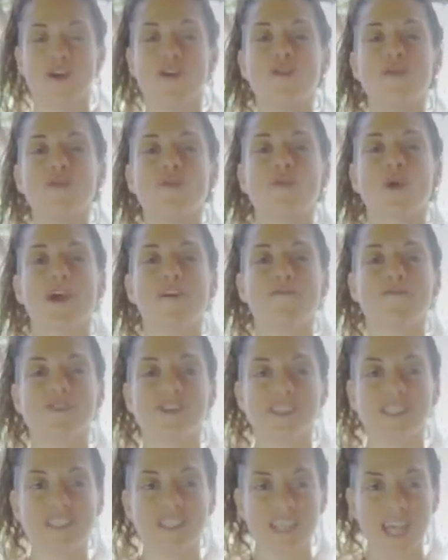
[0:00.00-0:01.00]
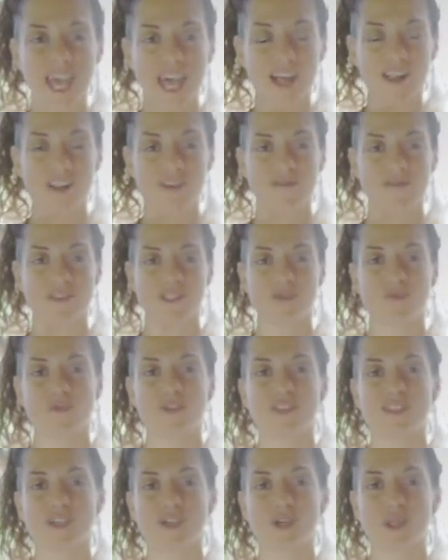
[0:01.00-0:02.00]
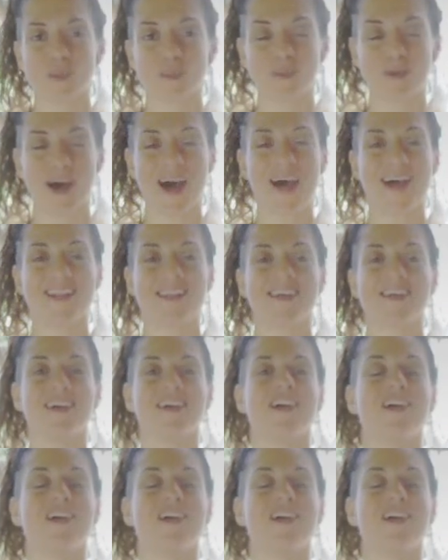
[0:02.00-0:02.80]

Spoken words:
through every cell of this physical body,